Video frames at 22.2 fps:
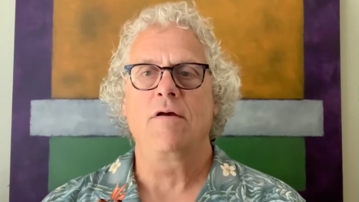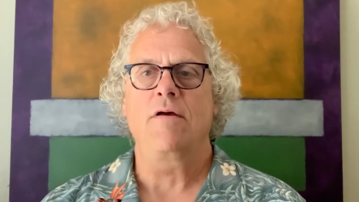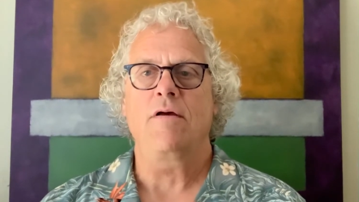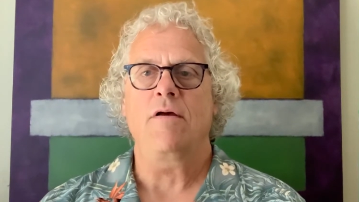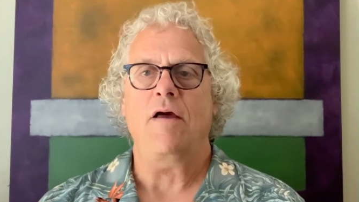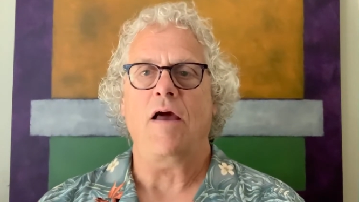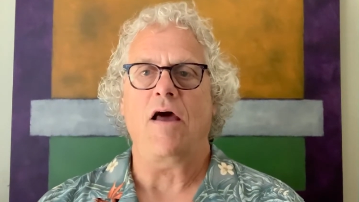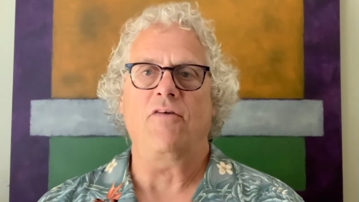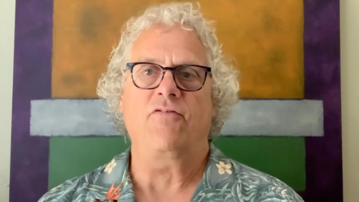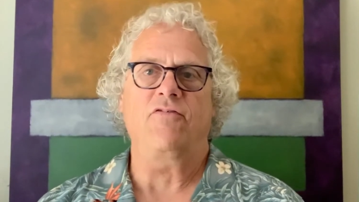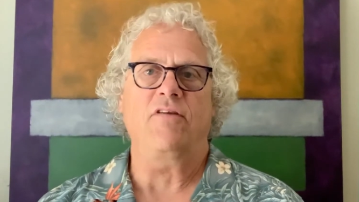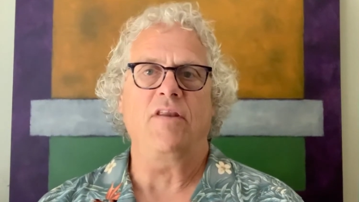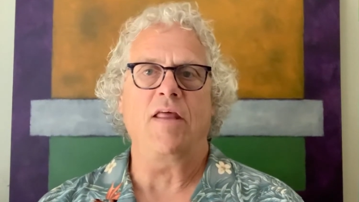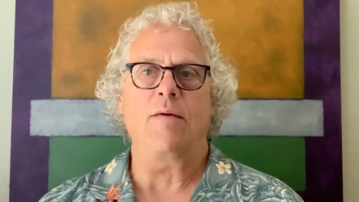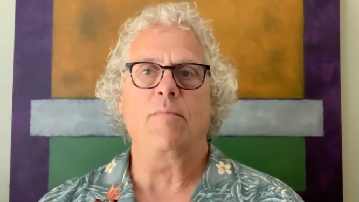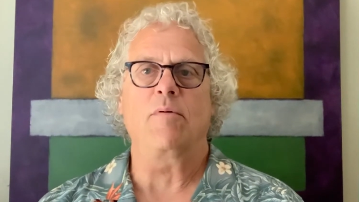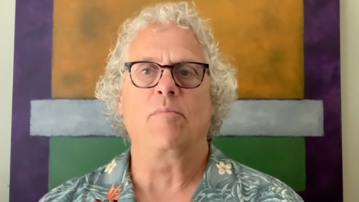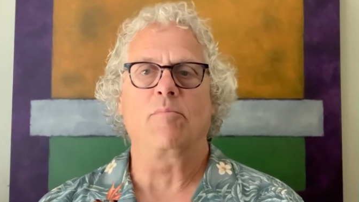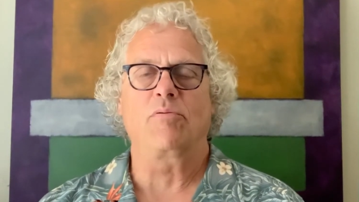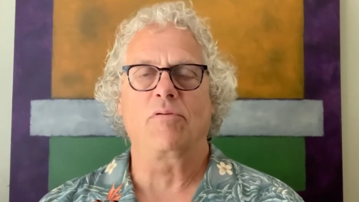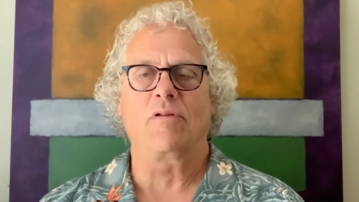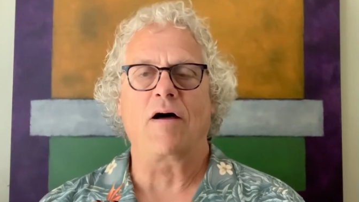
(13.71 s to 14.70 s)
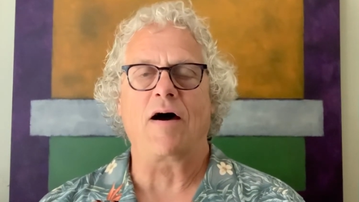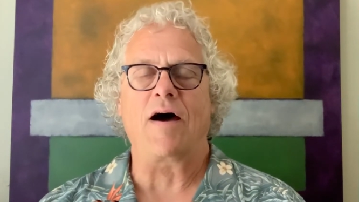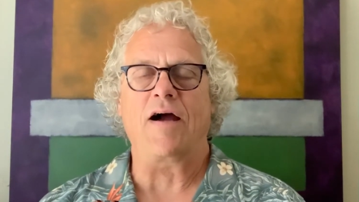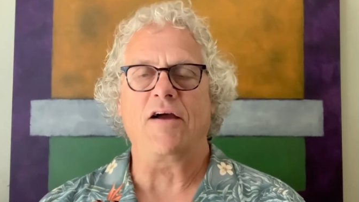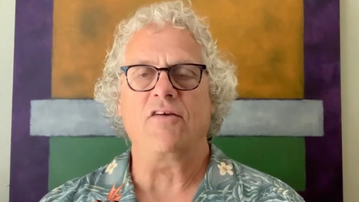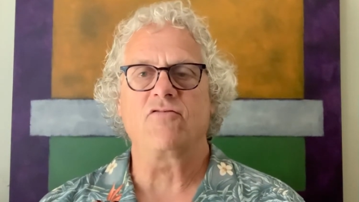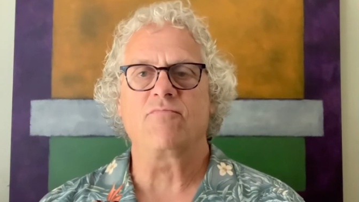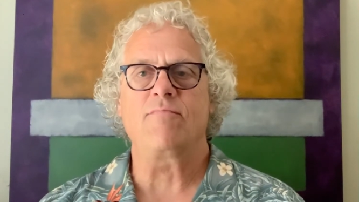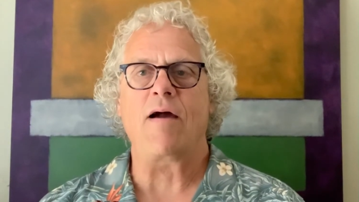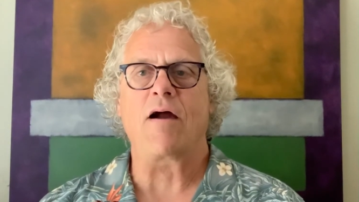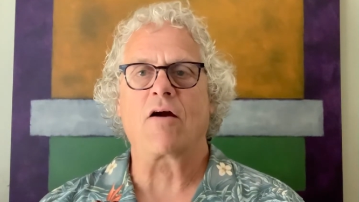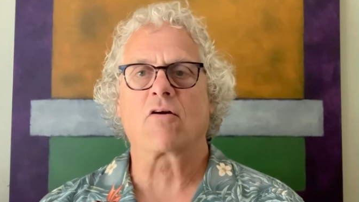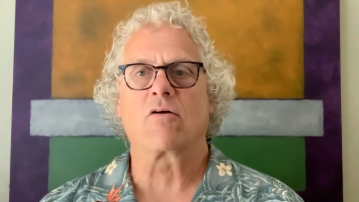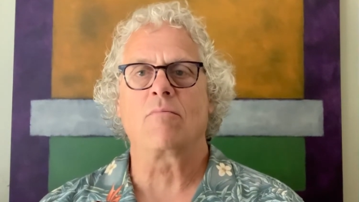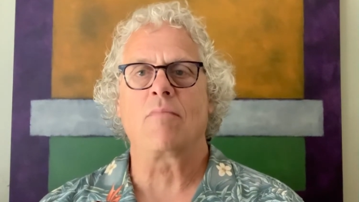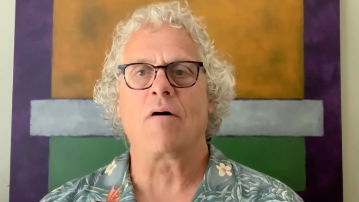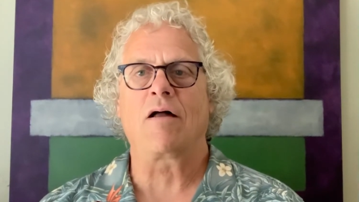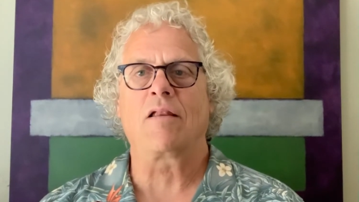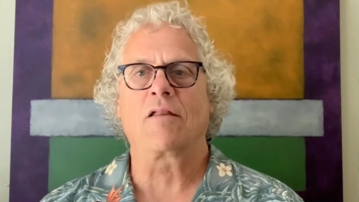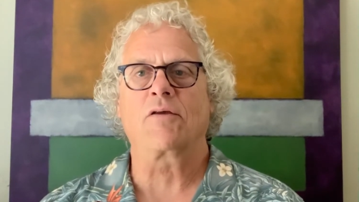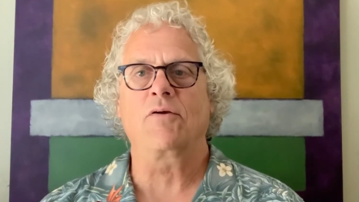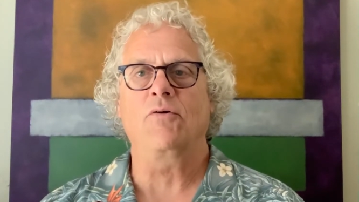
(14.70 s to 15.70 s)
As the name implies,
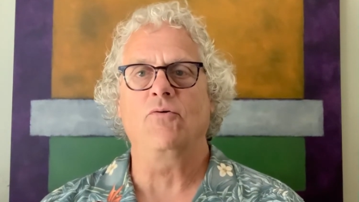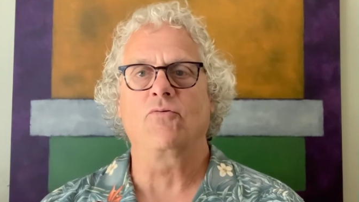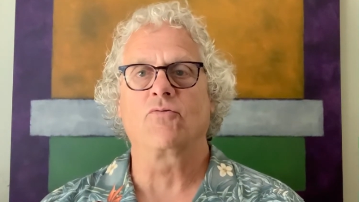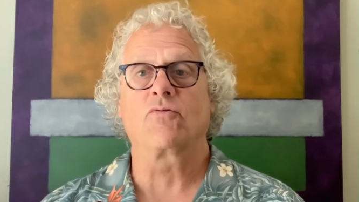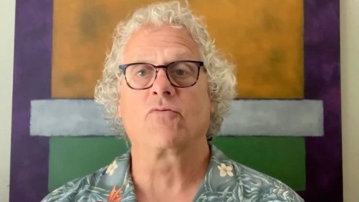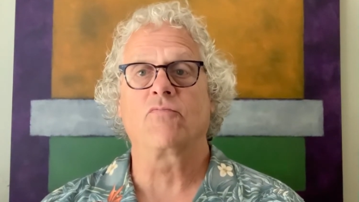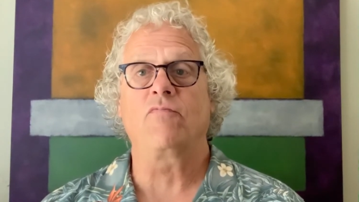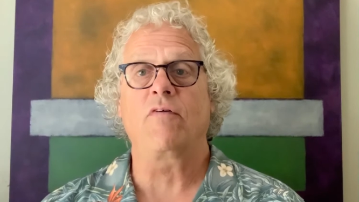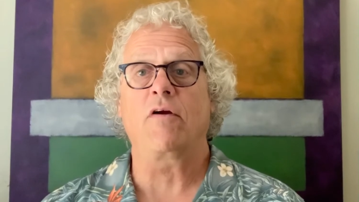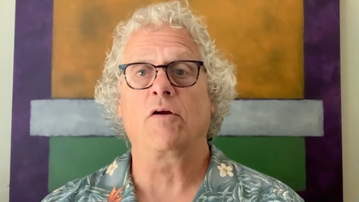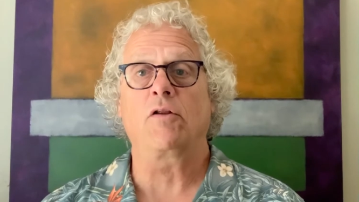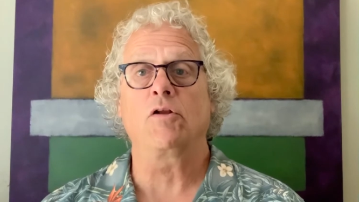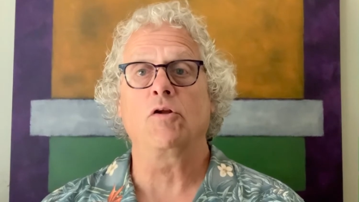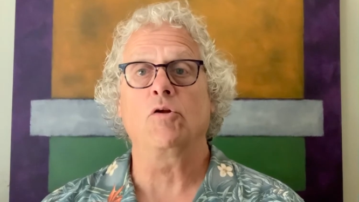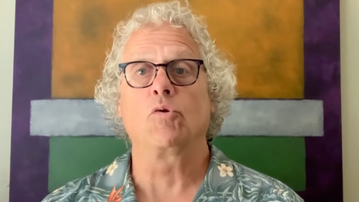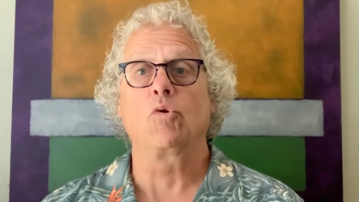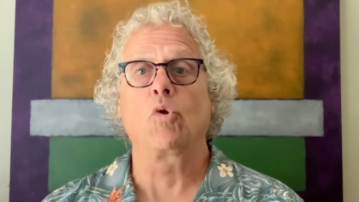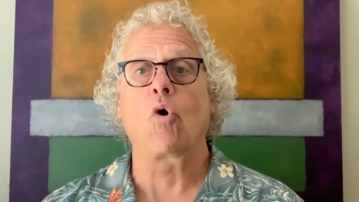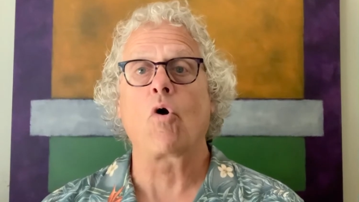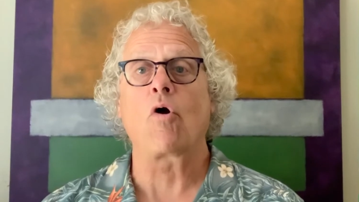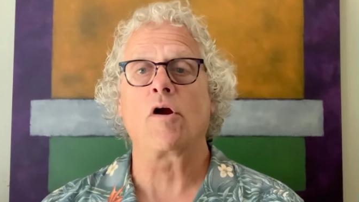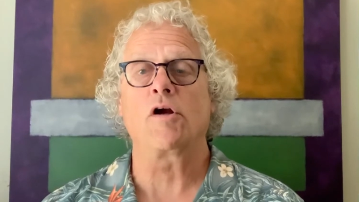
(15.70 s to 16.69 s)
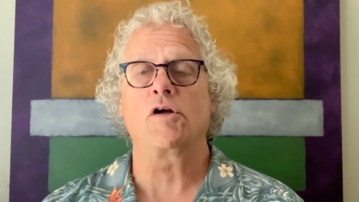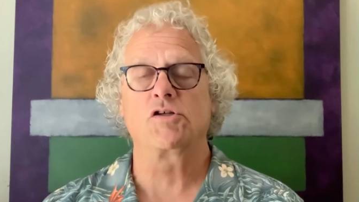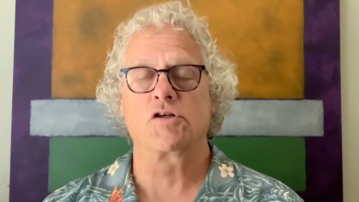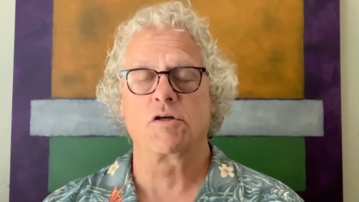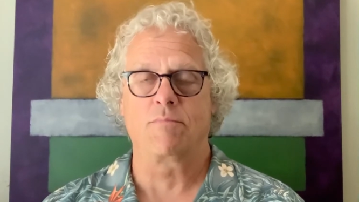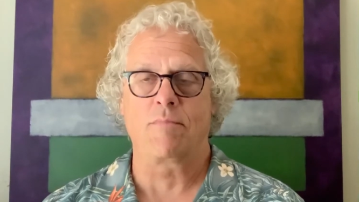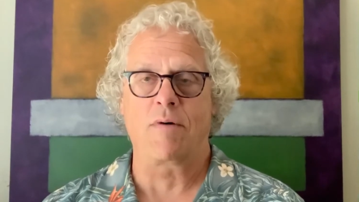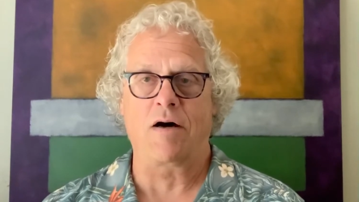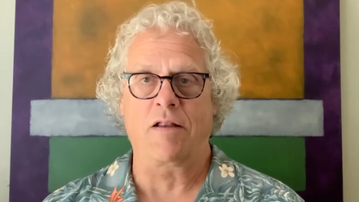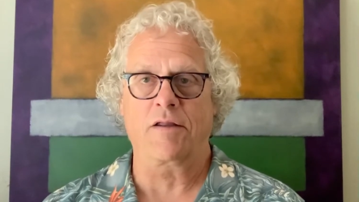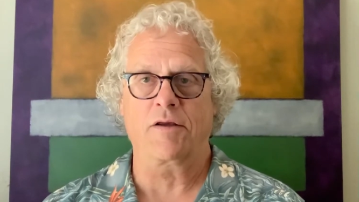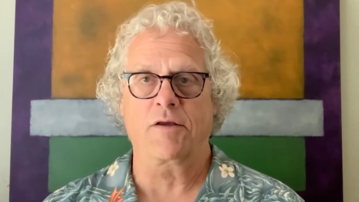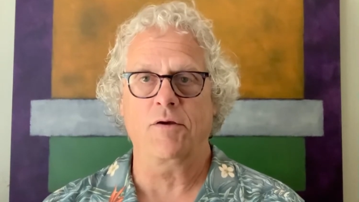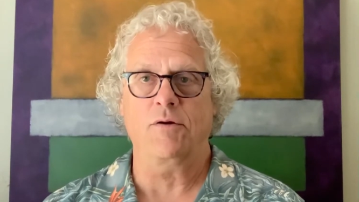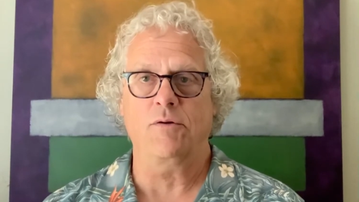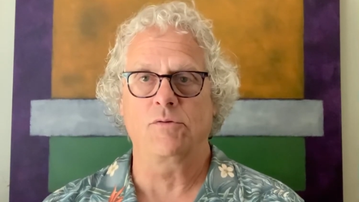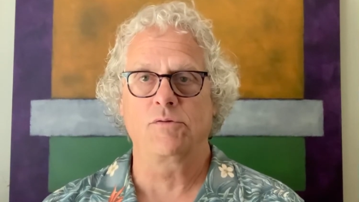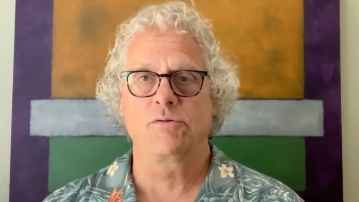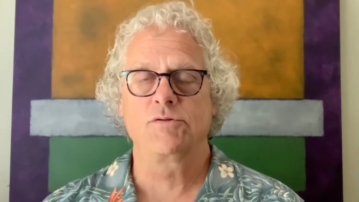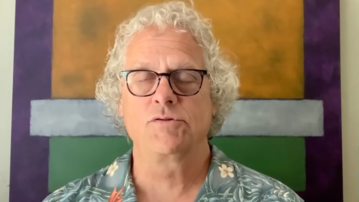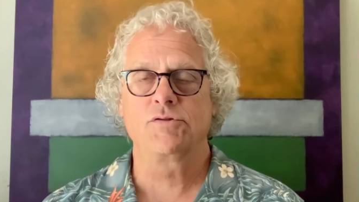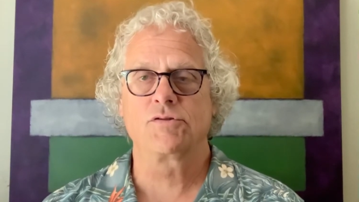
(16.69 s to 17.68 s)
macromolecules are fairly large
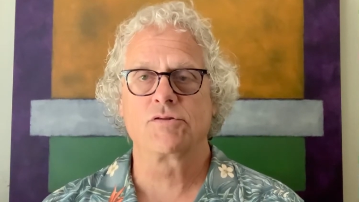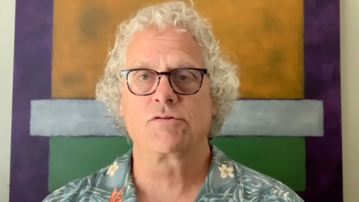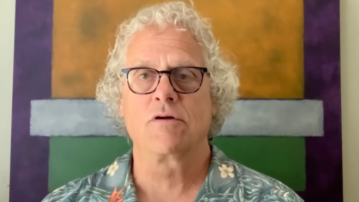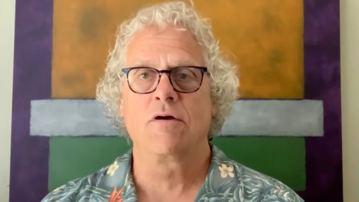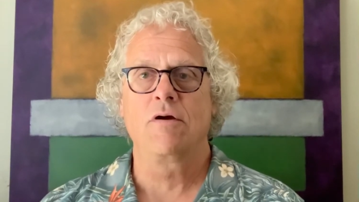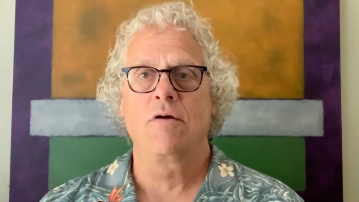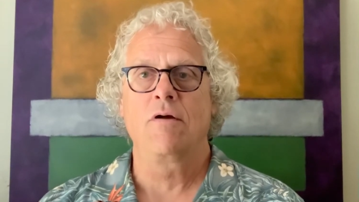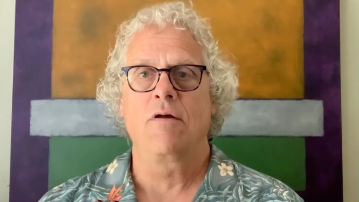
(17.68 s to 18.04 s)
molecules.